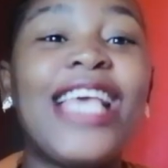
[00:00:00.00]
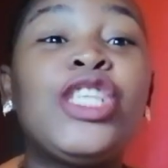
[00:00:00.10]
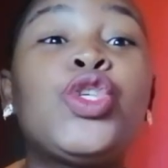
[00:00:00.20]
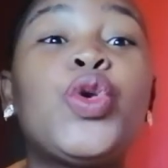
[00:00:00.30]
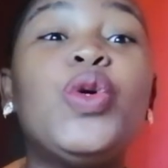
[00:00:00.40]

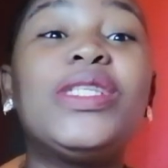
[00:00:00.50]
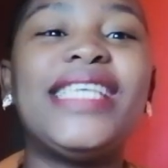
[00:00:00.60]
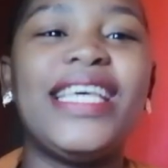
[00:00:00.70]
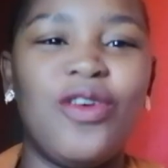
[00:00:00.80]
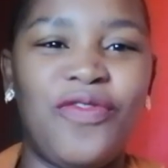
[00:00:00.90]

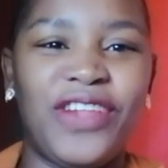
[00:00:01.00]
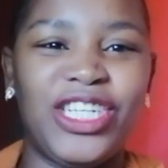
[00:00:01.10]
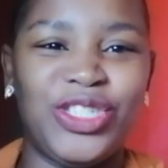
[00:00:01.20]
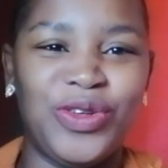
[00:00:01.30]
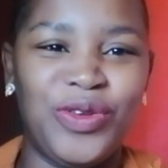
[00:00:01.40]
excusing
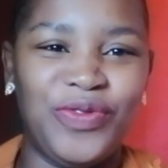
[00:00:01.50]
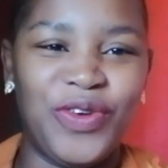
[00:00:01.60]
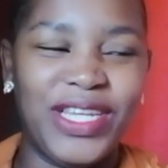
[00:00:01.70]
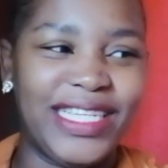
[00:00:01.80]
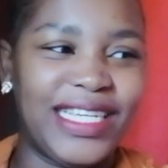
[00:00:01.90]
Fresh no
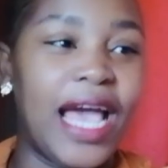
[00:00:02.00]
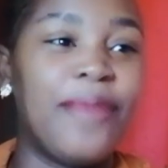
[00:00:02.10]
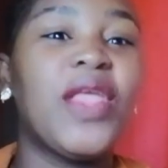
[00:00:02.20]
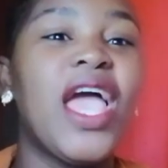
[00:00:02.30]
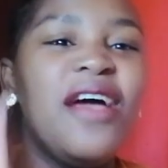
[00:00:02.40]
Euphonik.
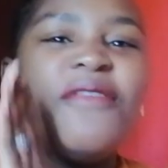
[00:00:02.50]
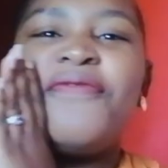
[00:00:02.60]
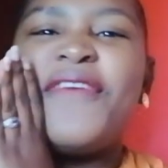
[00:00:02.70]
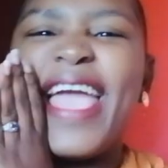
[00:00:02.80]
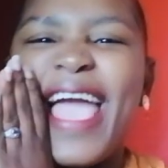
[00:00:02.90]

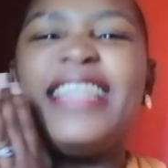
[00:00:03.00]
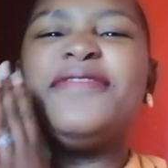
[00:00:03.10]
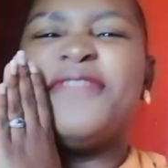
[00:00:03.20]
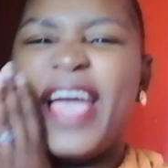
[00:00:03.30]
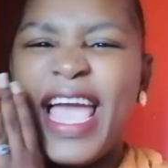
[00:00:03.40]

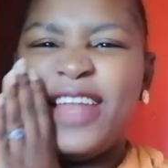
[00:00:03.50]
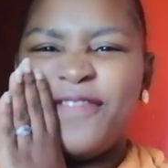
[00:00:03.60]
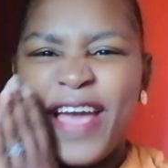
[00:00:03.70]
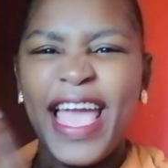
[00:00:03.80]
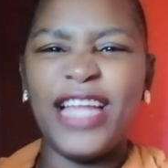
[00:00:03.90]
Fired.
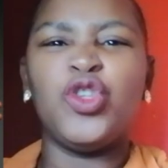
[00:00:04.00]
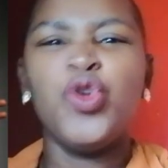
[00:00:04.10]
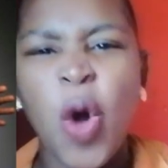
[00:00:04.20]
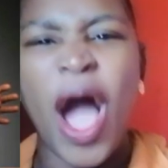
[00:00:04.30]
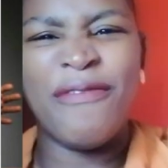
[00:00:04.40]

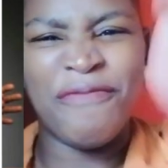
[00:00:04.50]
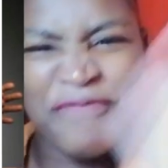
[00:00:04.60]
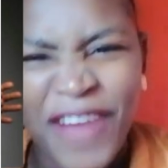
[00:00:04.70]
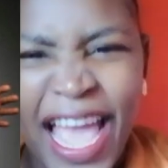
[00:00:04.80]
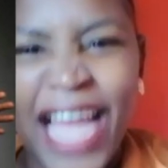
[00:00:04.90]
You are
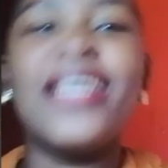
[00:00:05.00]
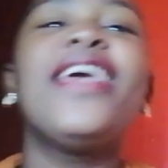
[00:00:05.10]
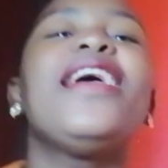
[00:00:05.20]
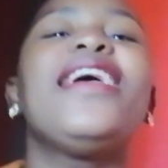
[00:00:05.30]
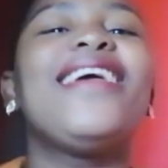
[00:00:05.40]

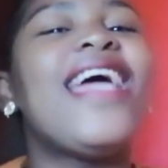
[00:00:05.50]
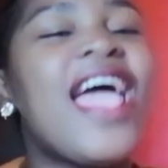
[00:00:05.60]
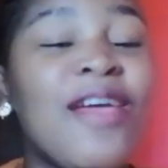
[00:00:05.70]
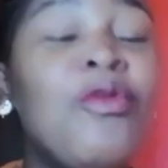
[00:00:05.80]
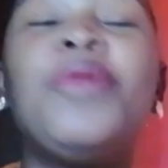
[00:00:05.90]

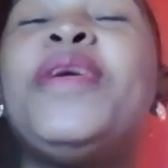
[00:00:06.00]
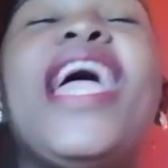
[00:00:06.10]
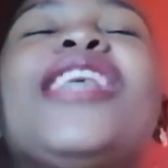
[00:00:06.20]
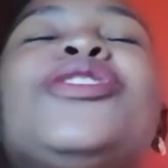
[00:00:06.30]
will be